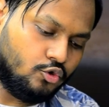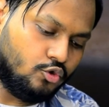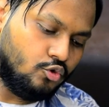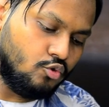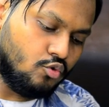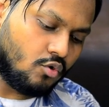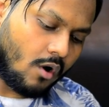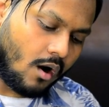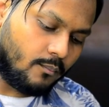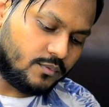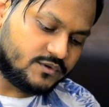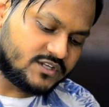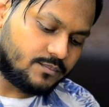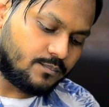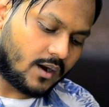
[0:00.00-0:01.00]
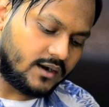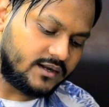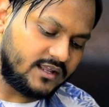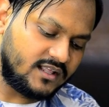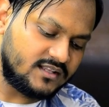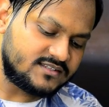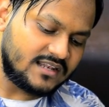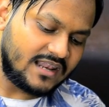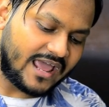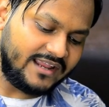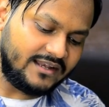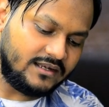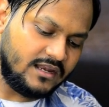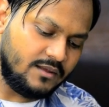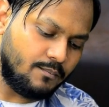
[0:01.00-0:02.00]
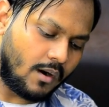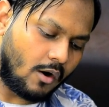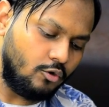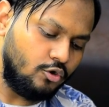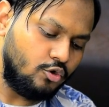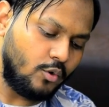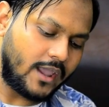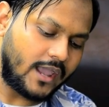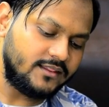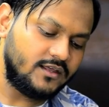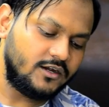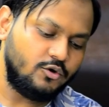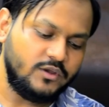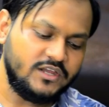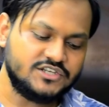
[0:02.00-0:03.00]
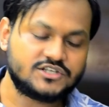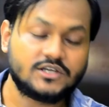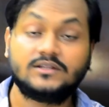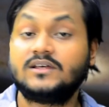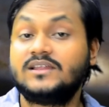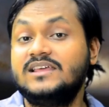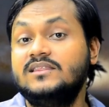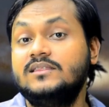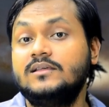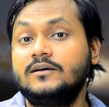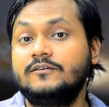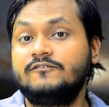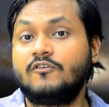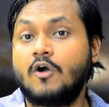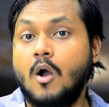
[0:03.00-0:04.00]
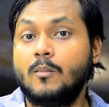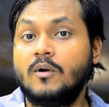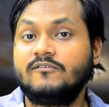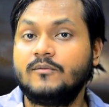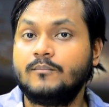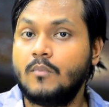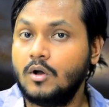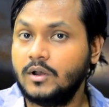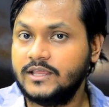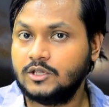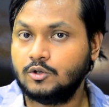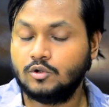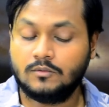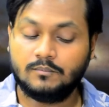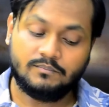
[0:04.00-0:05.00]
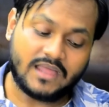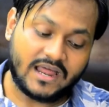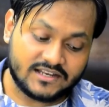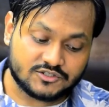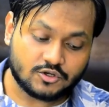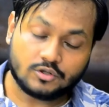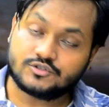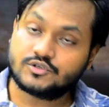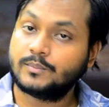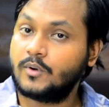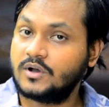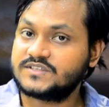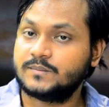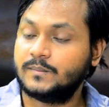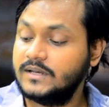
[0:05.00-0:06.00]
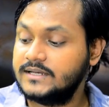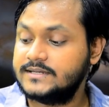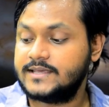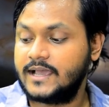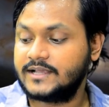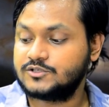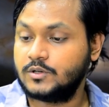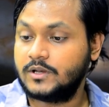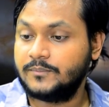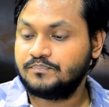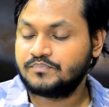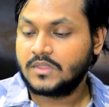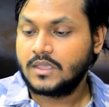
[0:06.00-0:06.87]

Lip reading: two composite particles lightly bound together to each other in the form of a molecule. That is also a possibility actually.